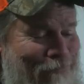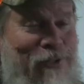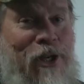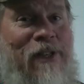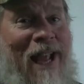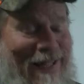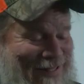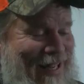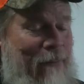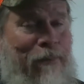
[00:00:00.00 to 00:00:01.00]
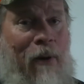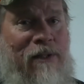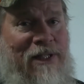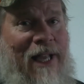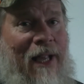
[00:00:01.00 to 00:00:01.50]
You take a scent post
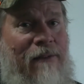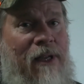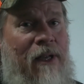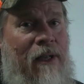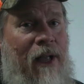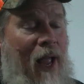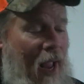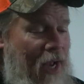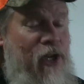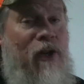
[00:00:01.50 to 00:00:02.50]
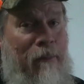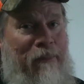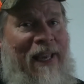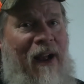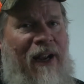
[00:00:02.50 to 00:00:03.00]
set, and you can
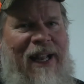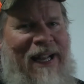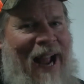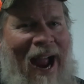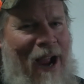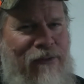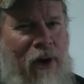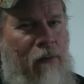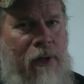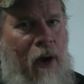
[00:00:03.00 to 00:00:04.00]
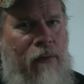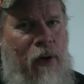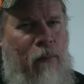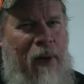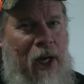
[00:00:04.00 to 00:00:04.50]
pee on it. A coyote don't know
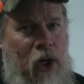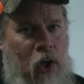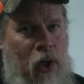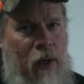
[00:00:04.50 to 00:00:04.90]
no better.